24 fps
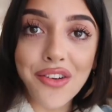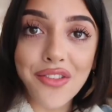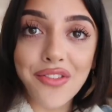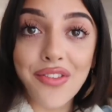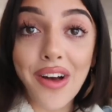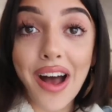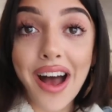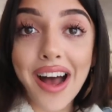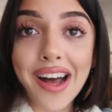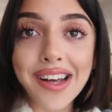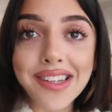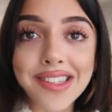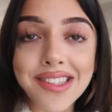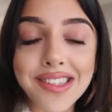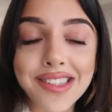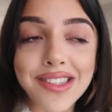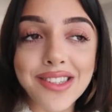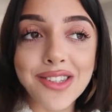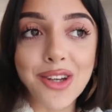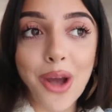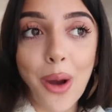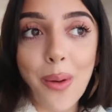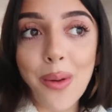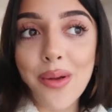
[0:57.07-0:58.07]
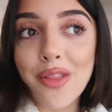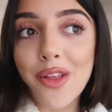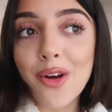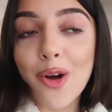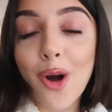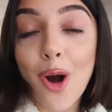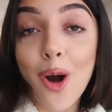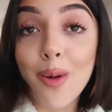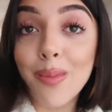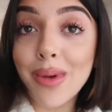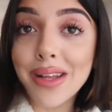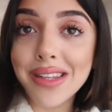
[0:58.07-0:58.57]
First, go in the
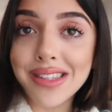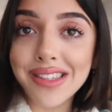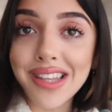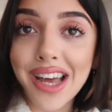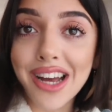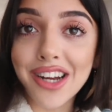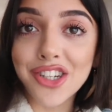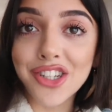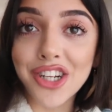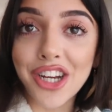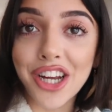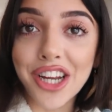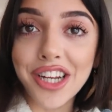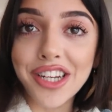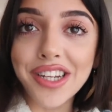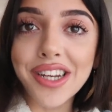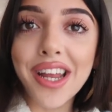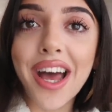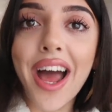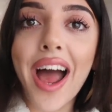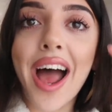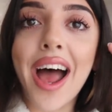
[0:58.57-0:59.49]
comment section